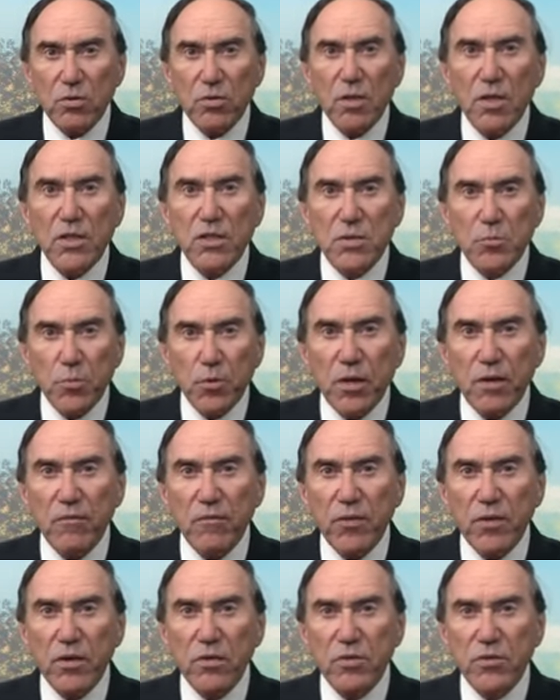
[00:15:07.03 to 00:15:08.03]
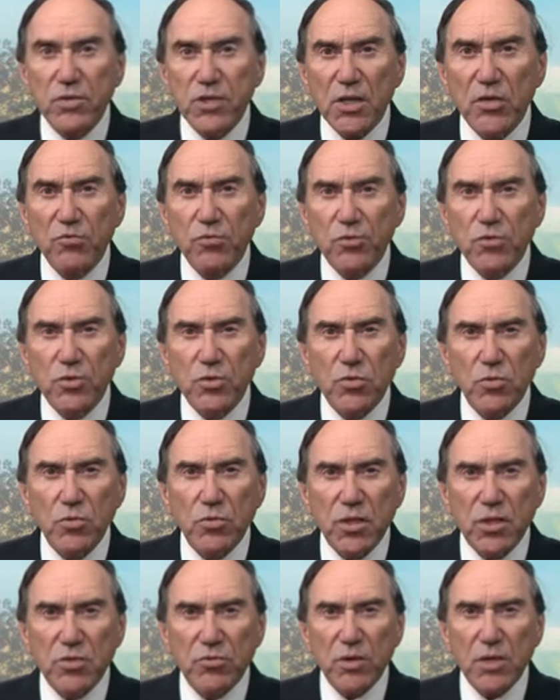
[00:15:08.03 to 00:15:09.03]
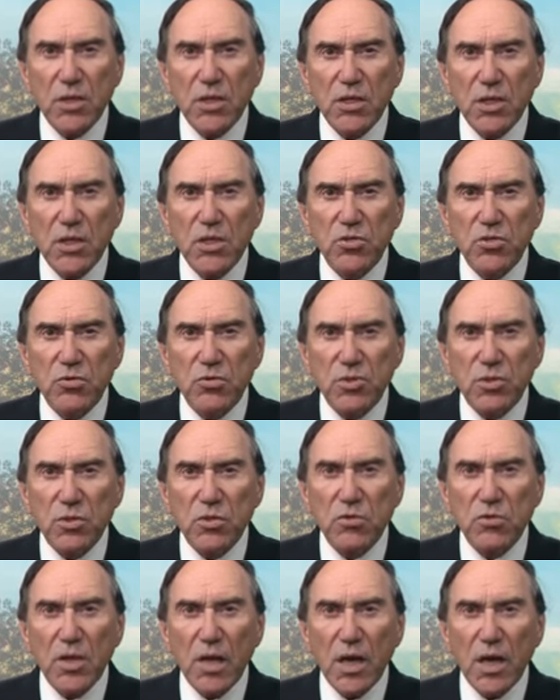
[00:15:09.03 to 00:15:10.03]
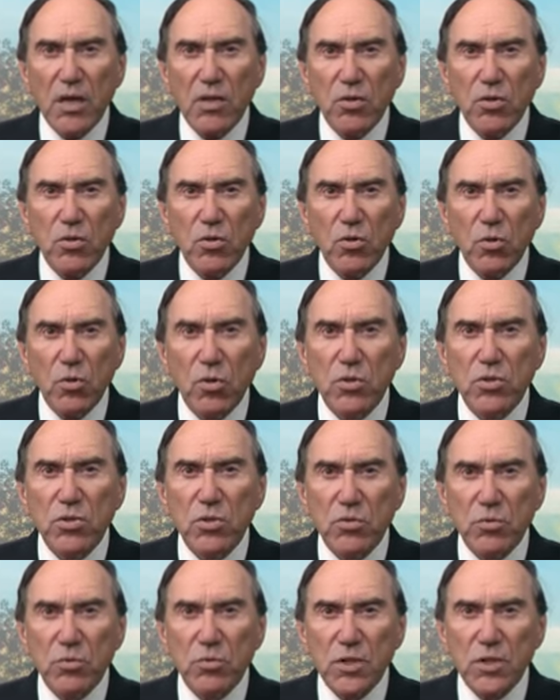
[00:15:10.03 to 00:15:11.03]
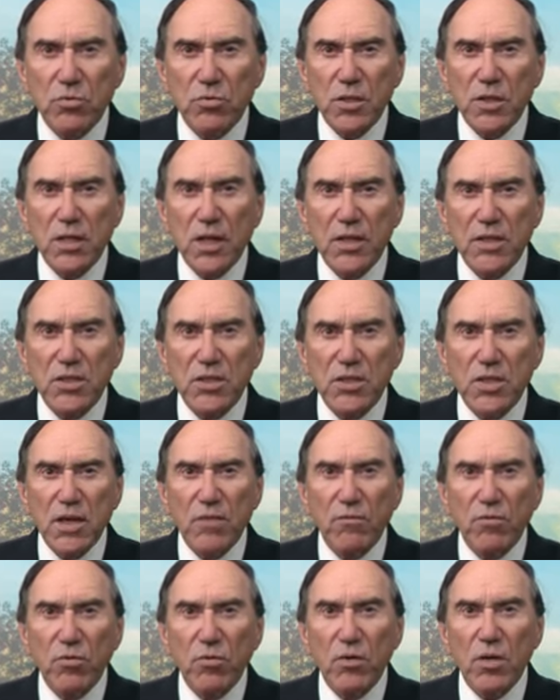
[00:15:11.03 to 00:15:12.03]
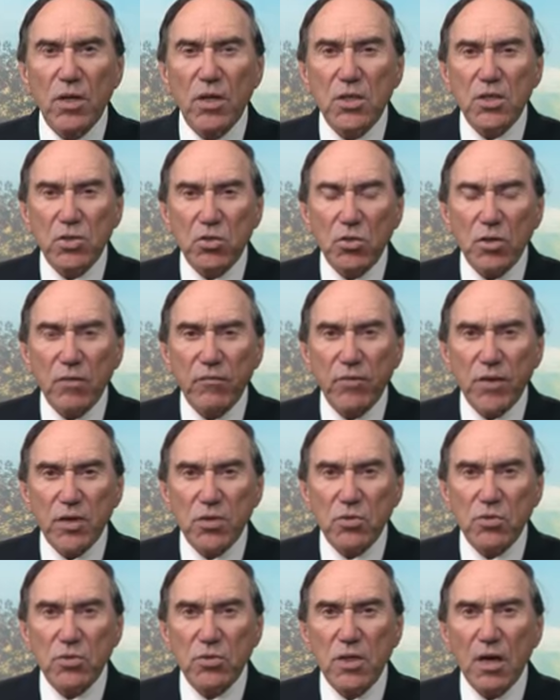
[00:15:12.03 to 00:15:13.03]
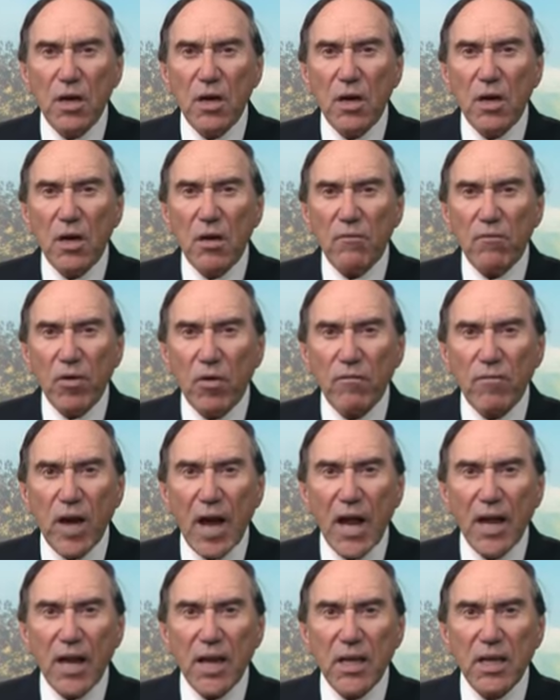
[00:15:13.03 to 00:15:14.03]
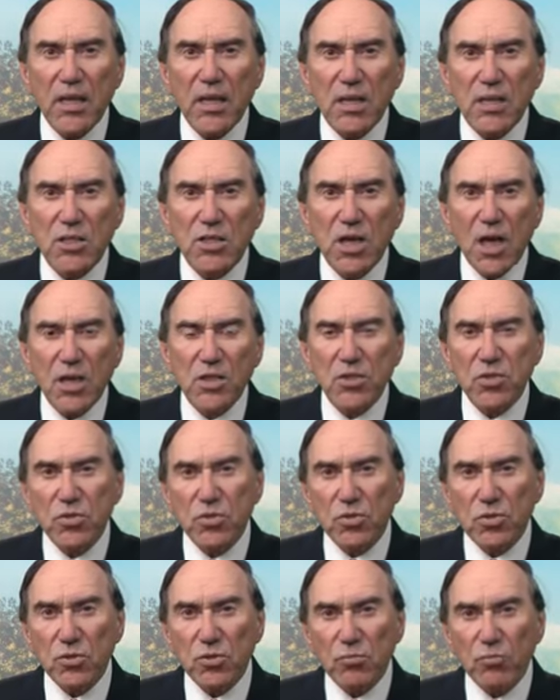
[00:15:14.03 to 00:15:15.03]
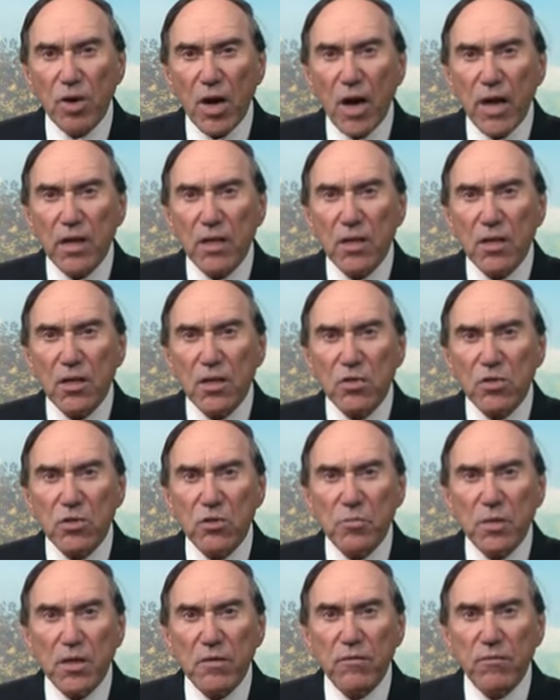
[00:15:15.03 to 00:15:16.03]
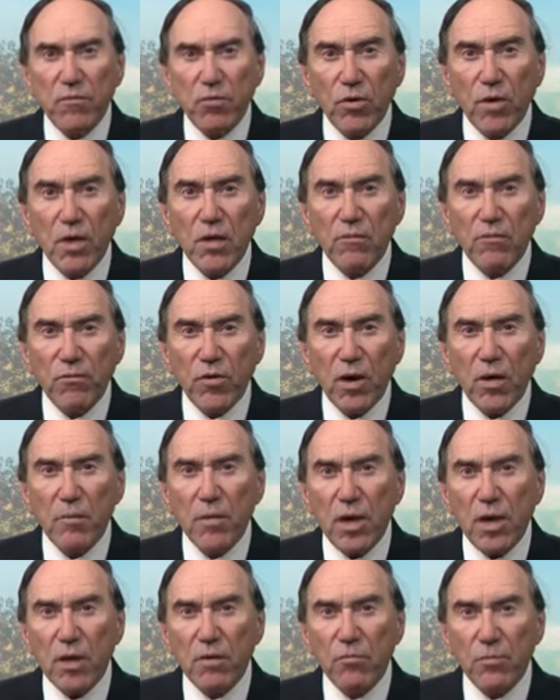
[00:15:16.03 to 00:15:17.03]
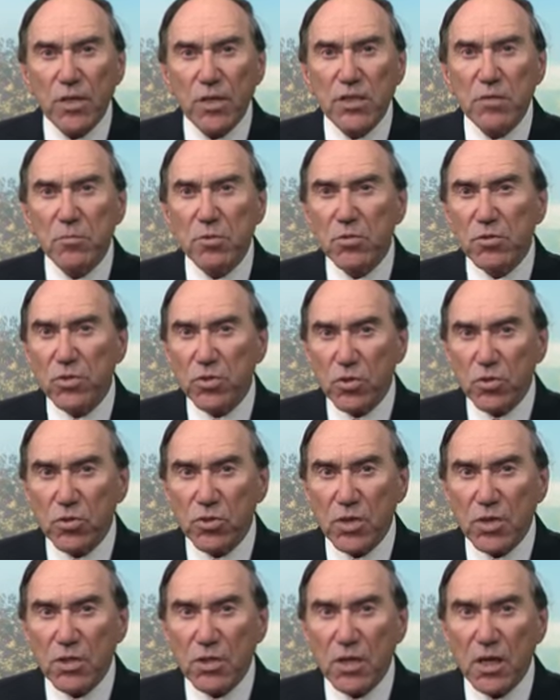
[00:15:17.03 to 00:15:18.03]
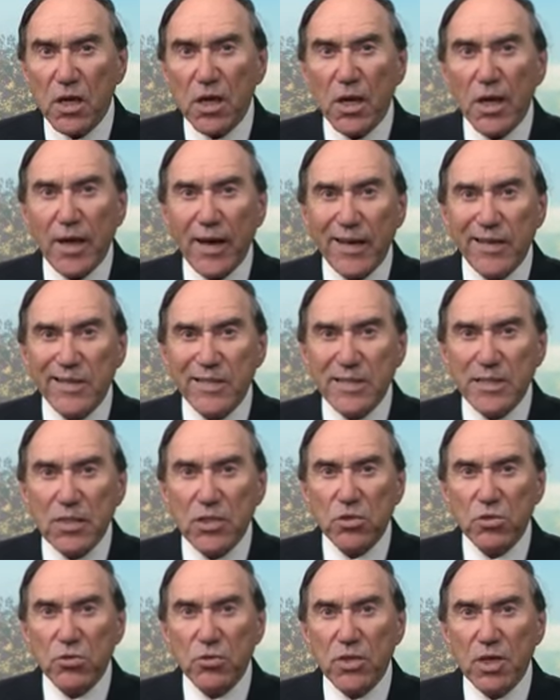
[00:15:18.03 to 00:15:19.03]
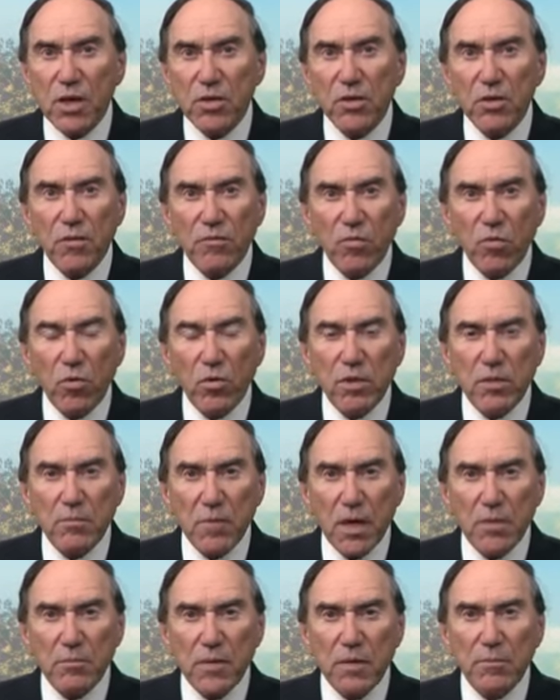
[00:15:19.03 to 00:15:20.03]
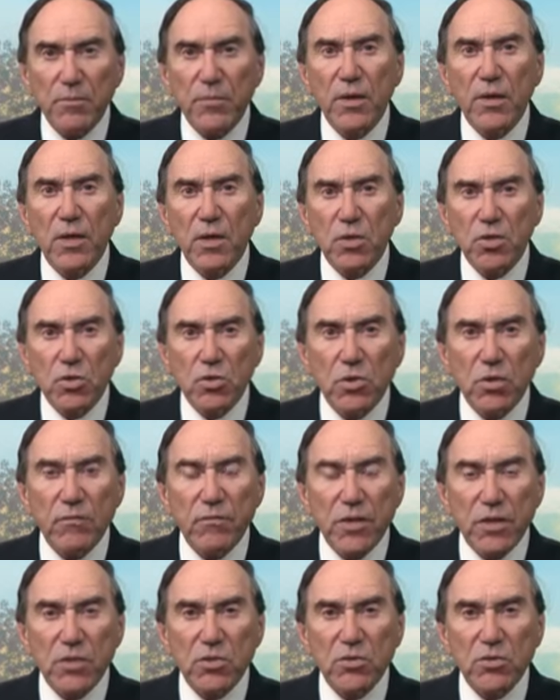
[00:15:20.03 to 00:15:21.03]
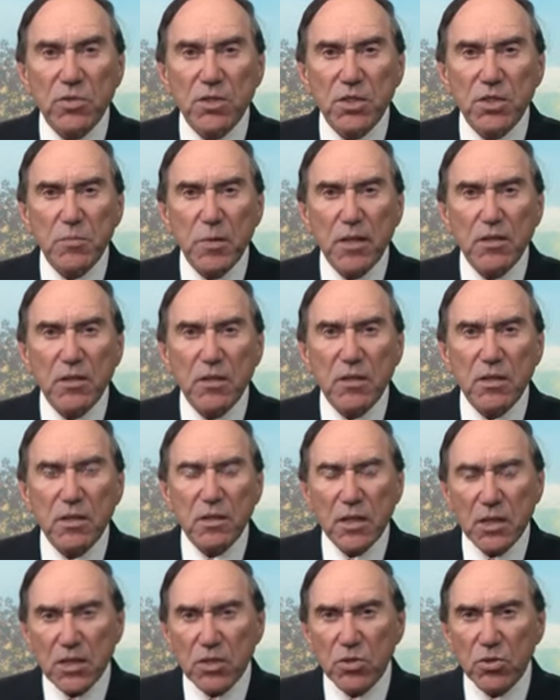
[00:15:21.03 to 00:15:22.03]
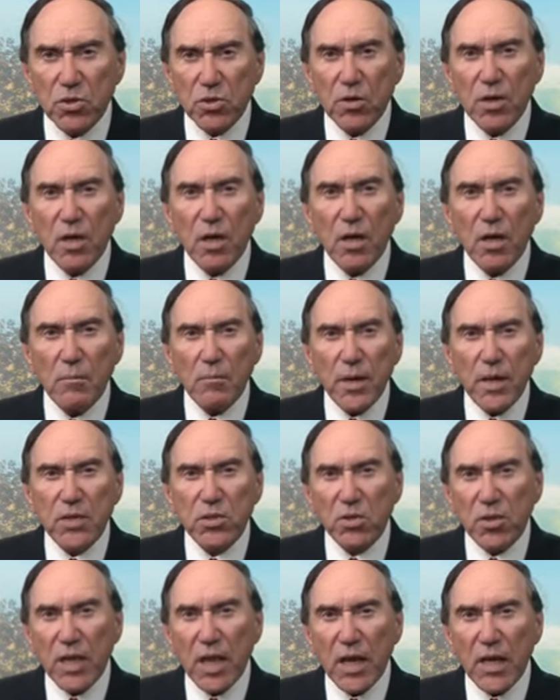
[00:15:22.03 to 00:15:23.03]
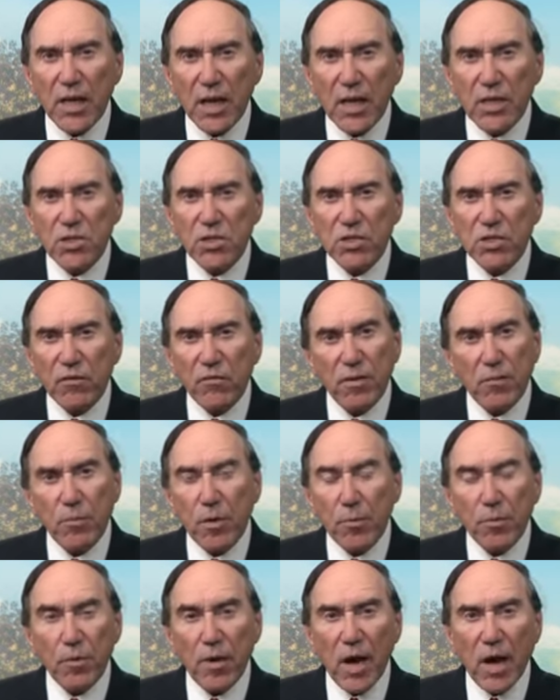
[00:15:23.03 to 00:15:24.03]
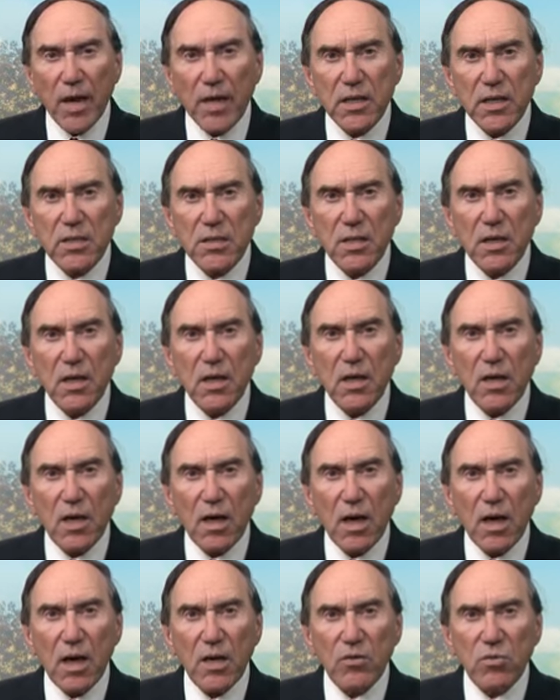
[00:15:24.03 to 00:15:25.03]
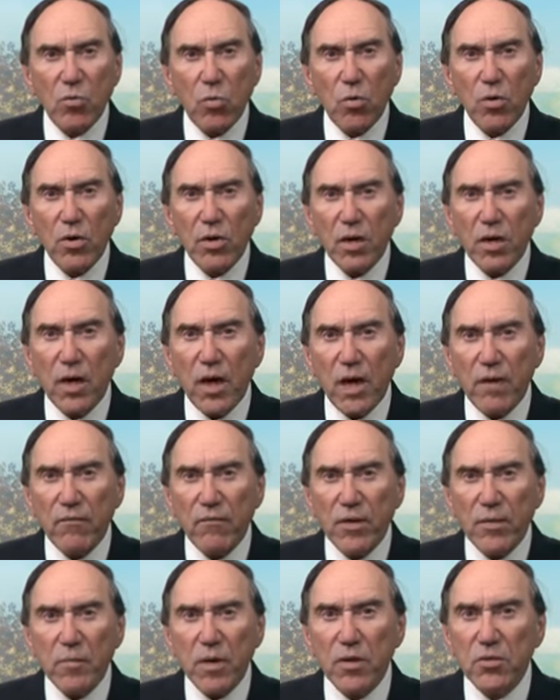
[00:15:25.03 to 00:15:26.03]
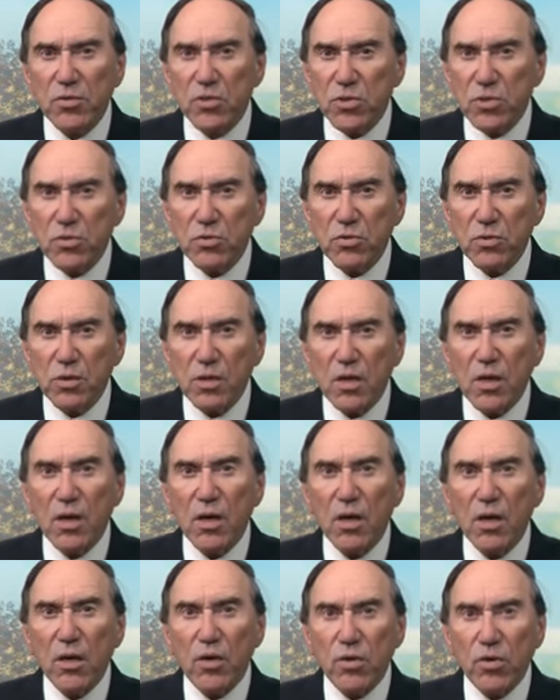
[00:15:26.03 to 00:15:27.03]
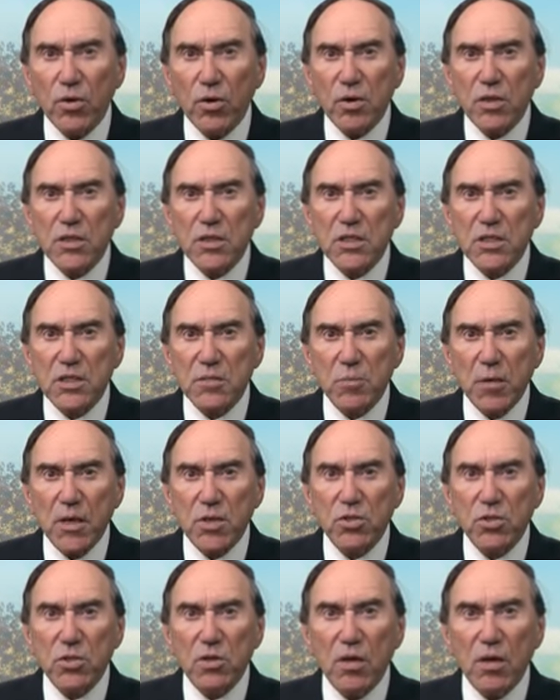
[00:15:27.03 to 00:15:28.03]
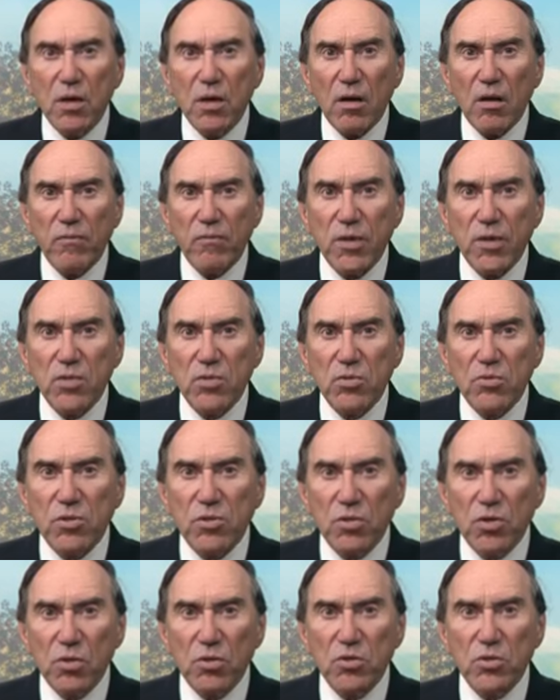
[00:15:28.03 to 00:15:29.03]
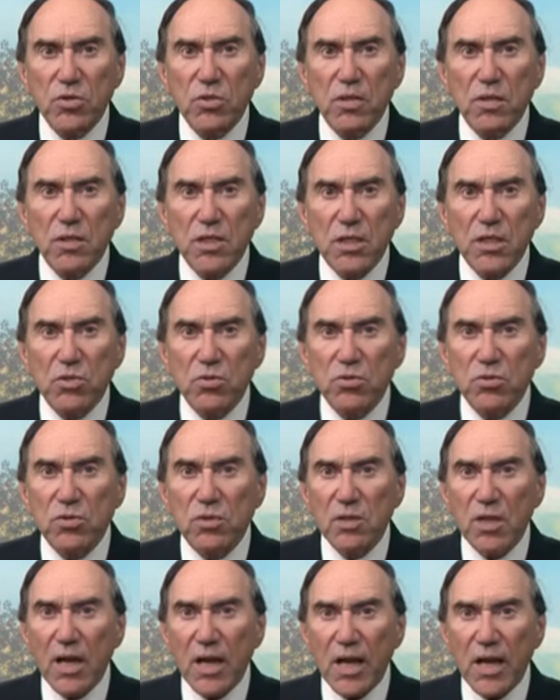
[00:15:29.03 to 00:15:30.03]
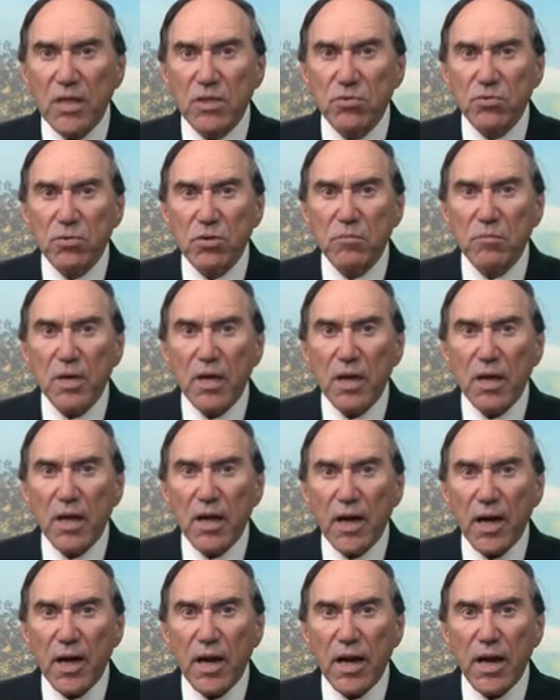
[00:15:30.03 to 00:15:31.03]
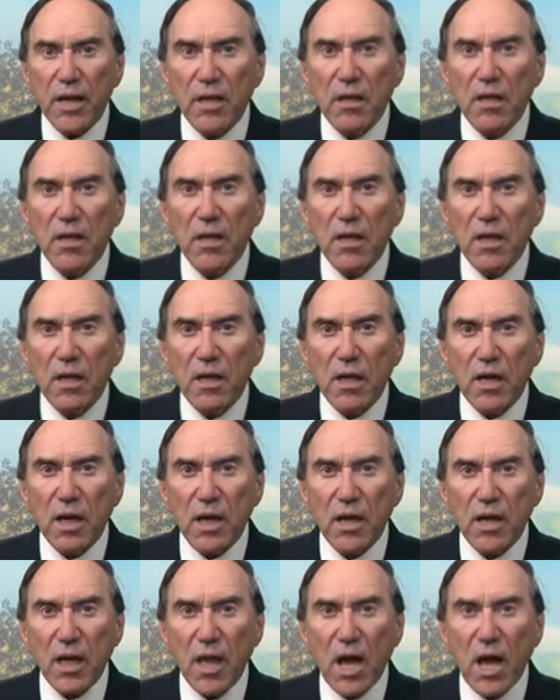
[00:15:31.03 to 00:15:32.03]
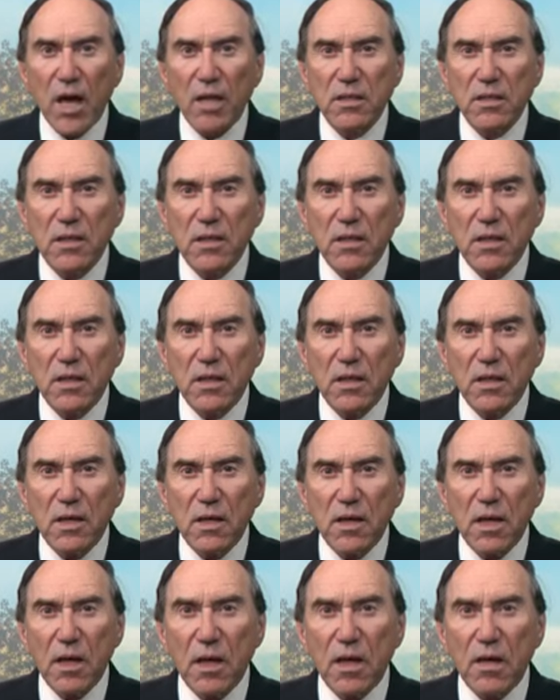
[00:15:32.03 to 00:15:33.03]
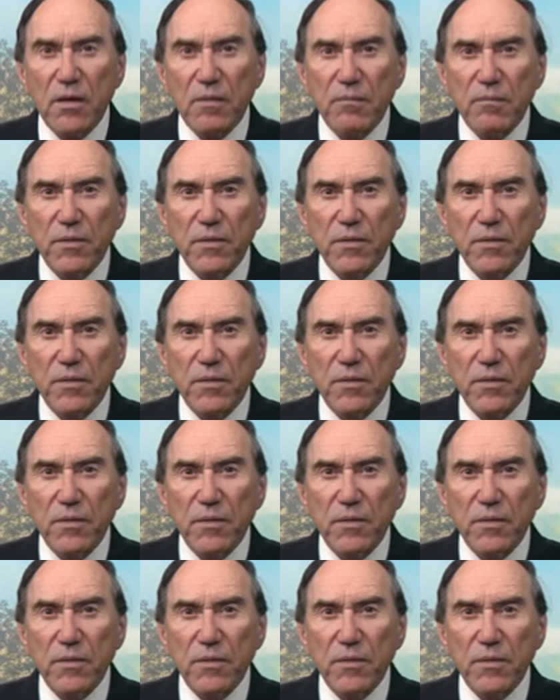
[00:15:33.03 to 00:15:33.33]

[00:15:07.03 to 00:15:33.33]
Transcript: Springfield Central School District, a teacher sued a New York school district and several school officials for violating his constitutional right to be free from unreasonable searches and seizures under the Fourth Amendment. School officials suspended the teacher based on allegations of improprieties toward a female student. During the suspension, officials searched the teacher's classroom and a locked file